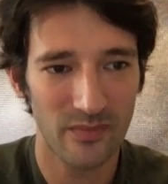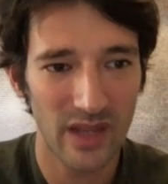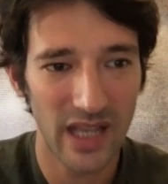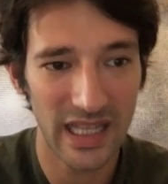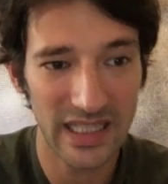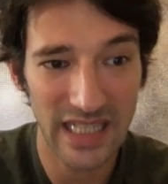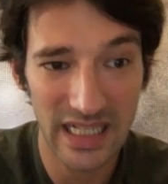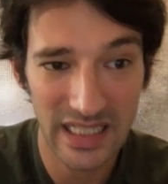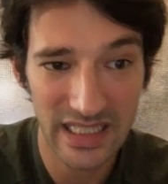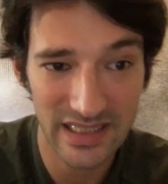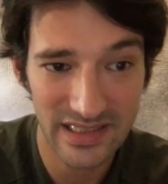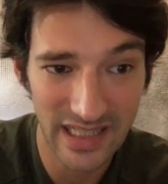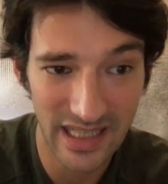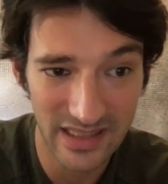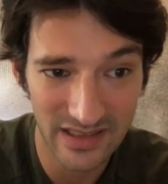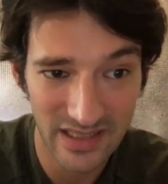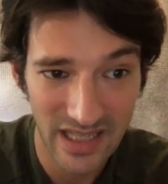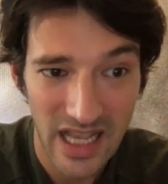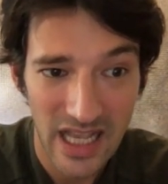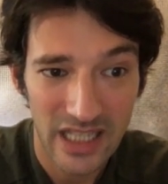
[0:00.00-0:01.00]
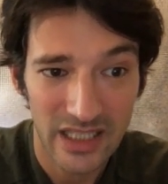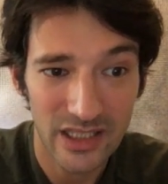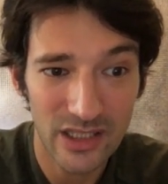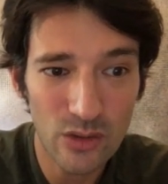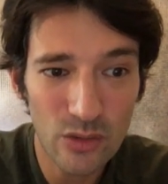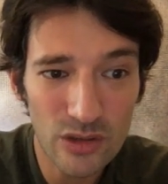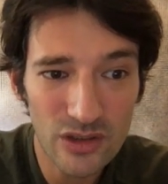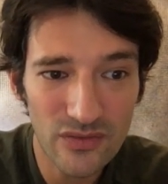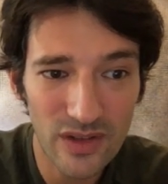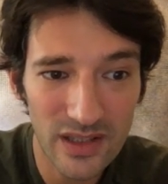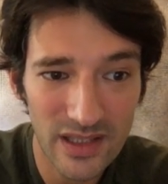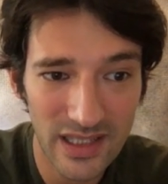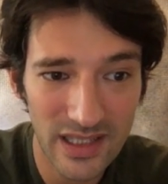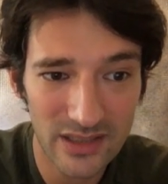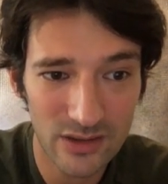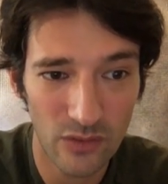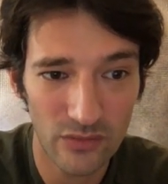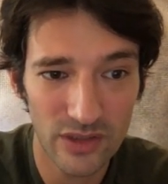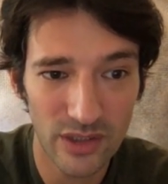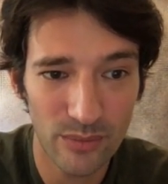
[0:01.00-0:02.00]
And then he says, the
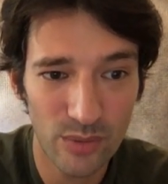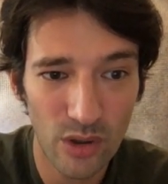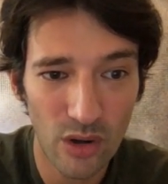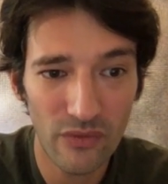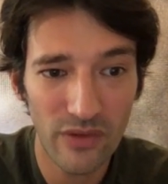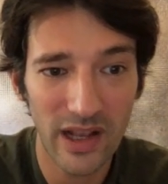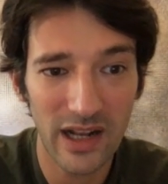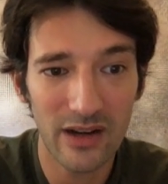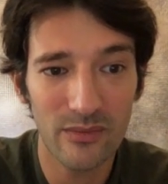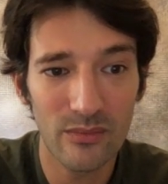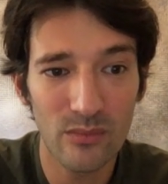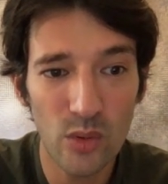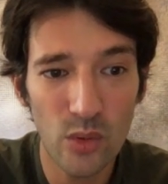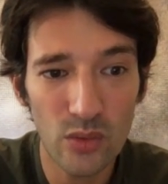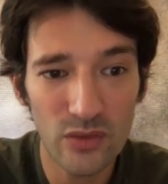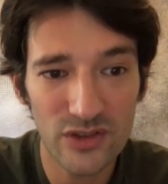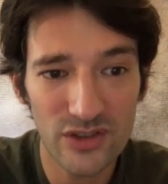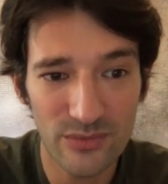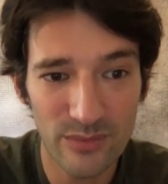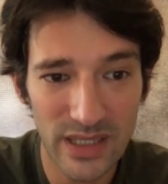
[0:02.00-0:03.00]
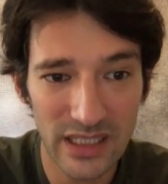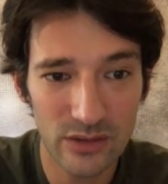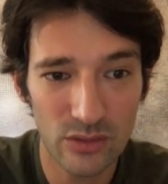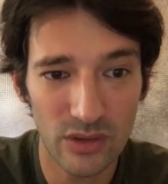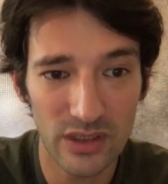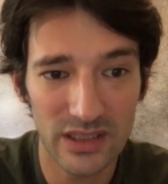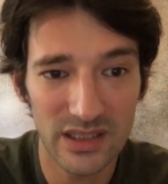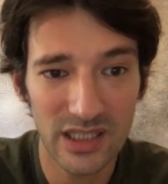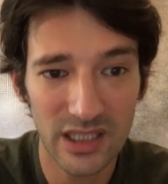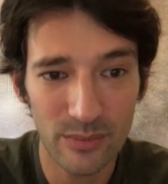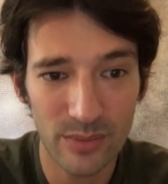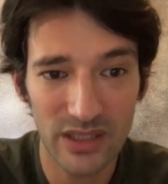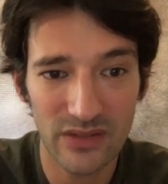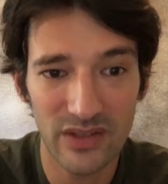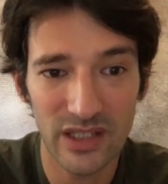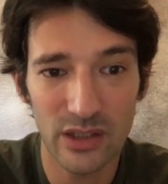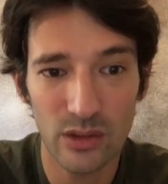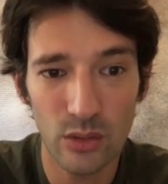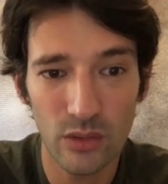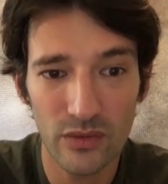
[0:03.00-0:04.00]
usefulness of the profile moves me to interpret
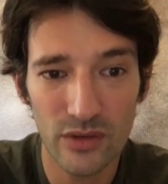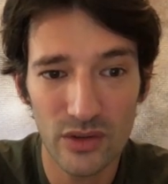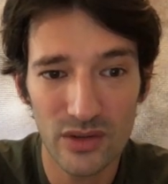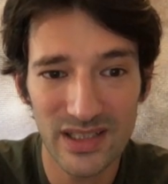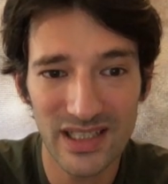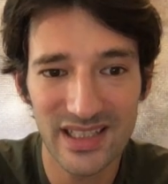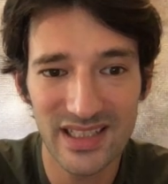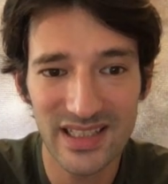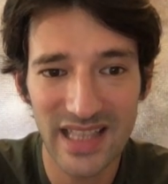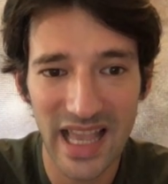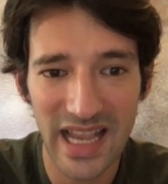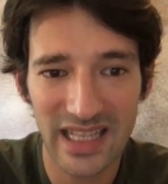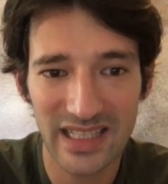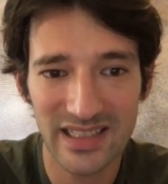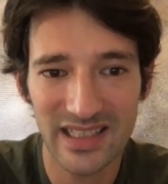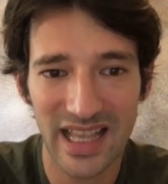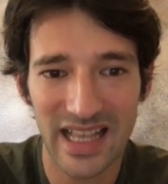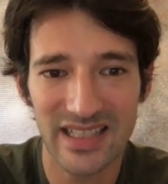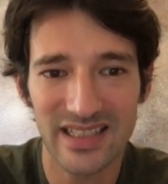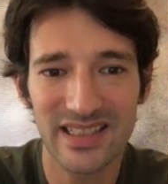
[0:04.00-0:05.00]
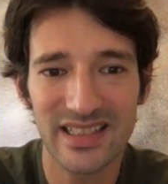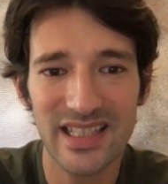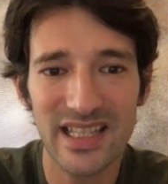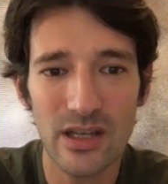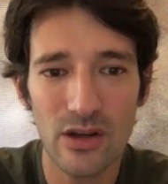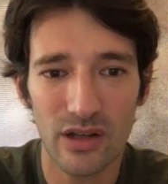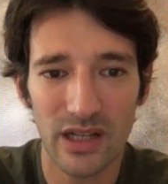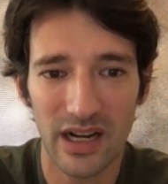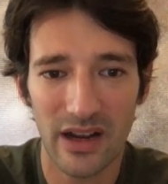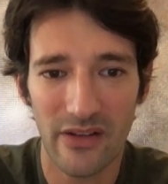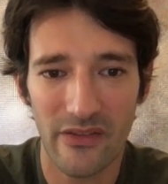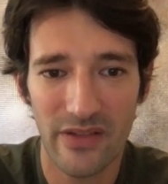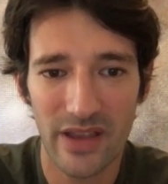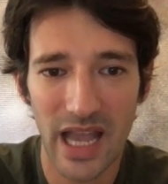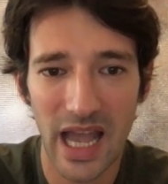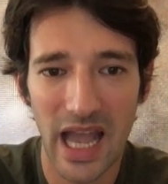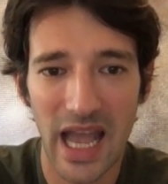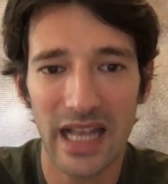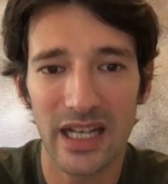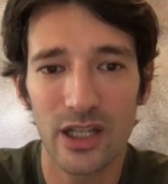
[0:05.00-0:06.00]
Vitruvius' text as
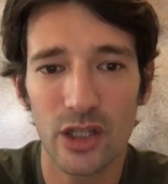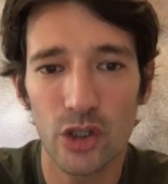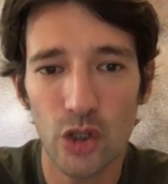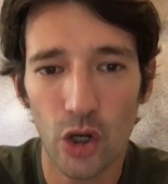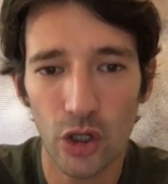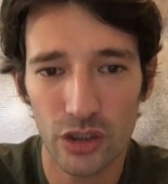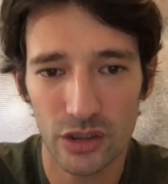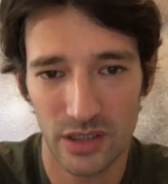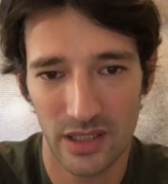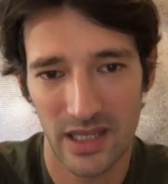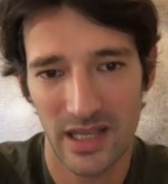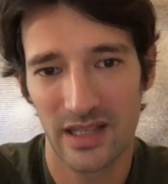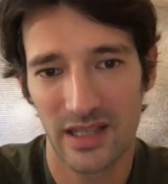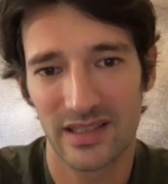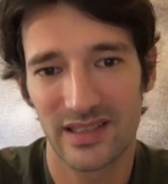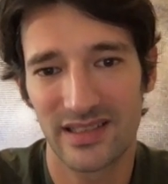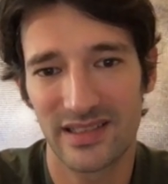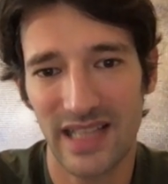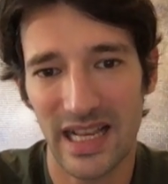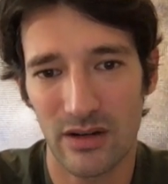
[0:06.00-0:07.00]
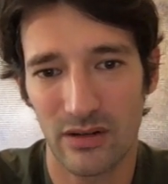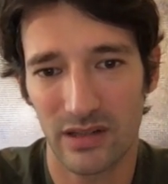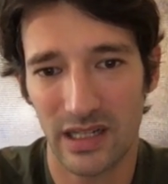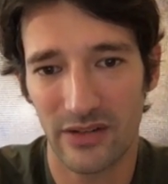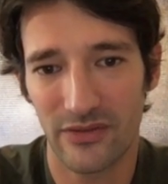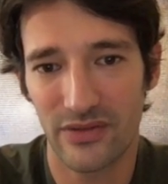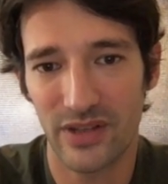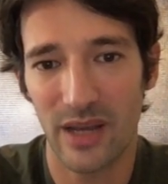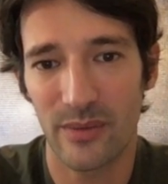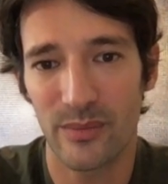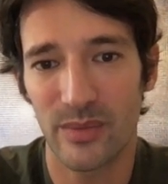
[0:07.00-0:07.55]
sciographia and not scenographia,